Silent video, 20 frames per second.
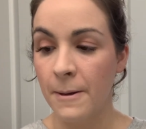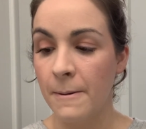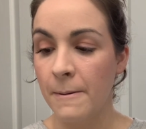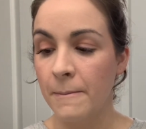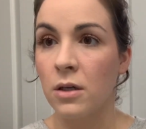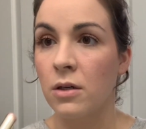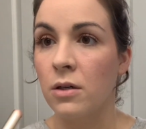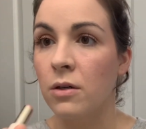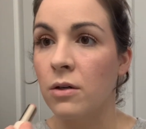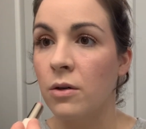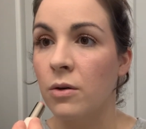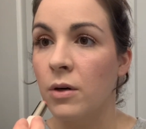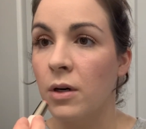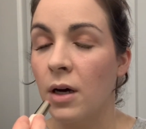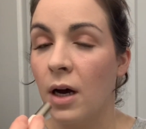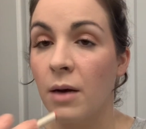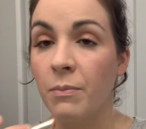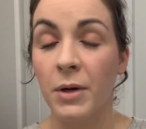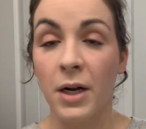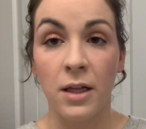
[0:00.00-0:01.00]
So,
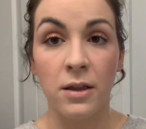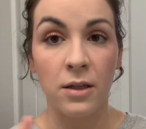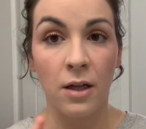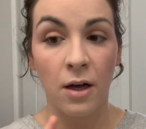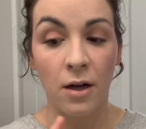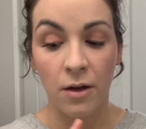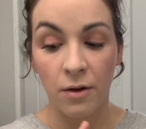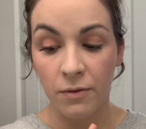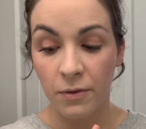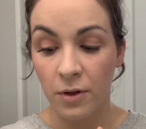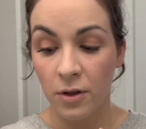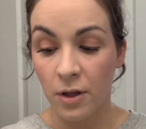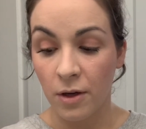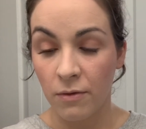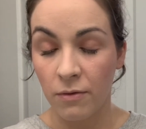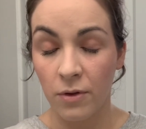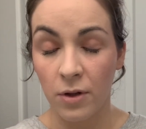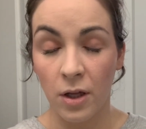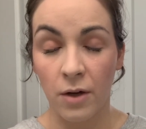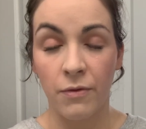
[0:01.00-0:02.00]
but I love, love,
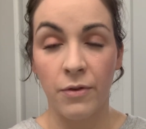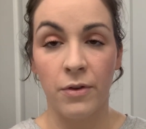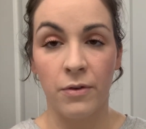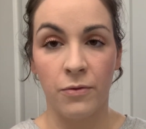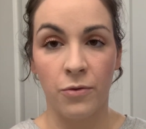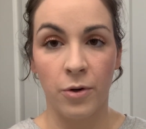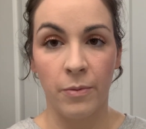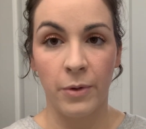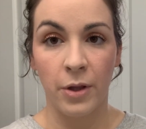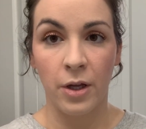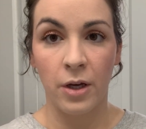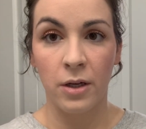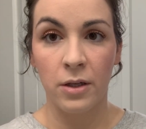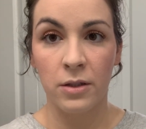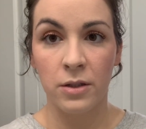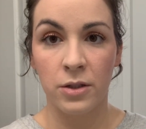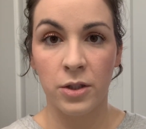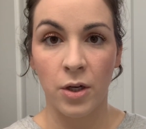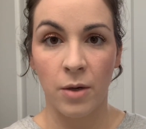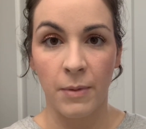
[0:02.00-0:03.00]
love the formula.
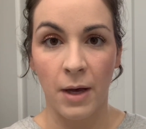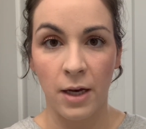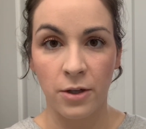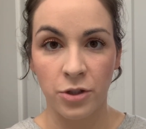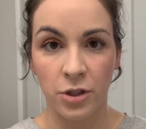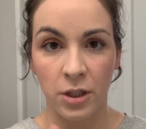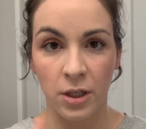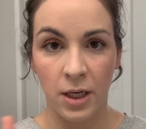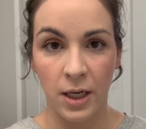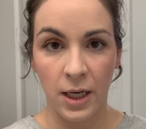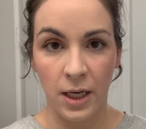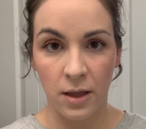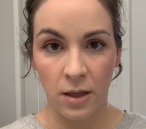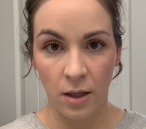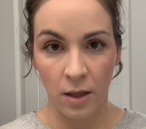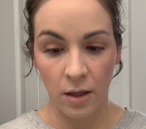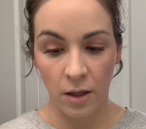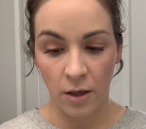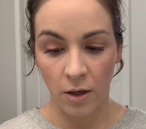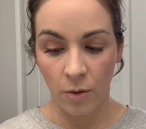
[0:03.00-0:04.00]
So I'm actually gonna get the
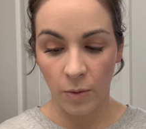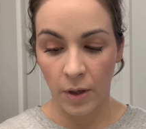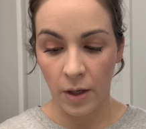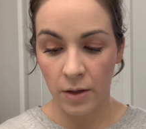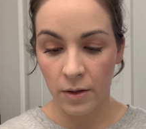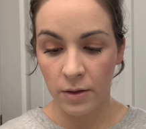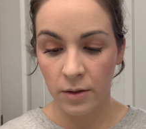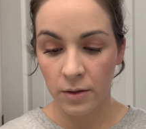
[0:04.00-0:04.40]
clear one.